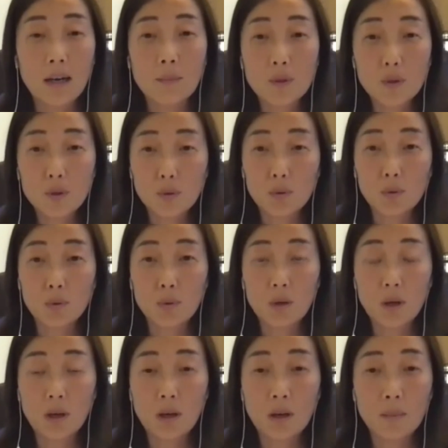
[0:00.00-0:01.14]
to
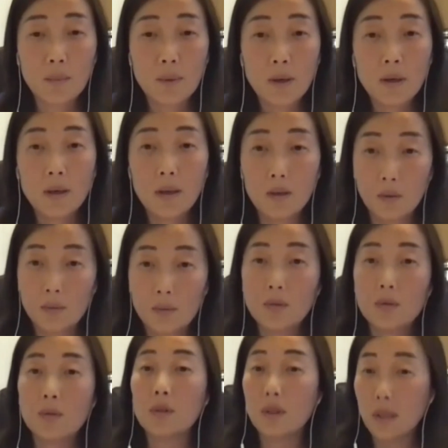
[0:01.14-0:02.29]

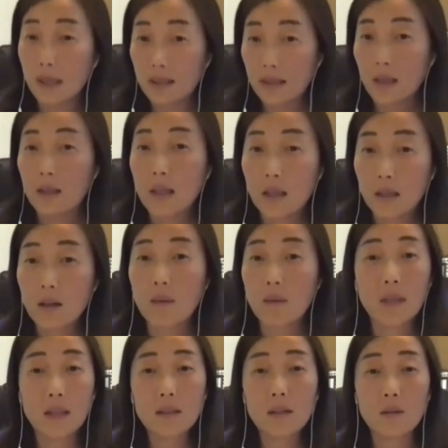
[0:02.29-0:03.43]
create that income
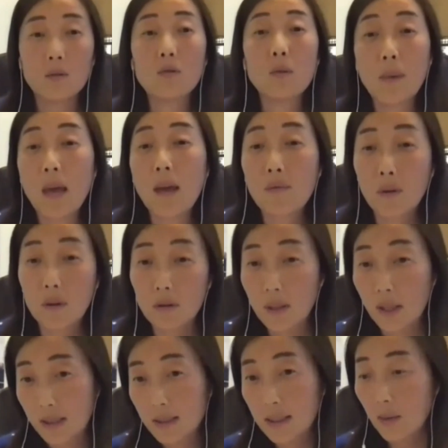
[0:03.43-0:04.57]
that to pay for the
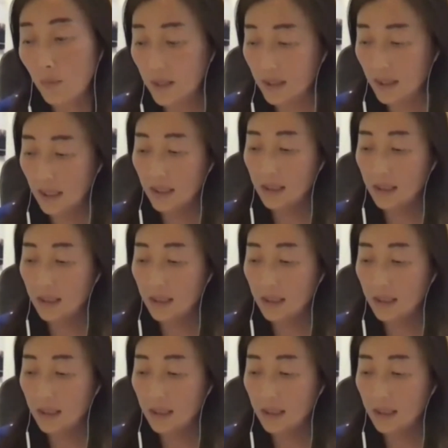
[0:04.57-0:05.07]
things that we need.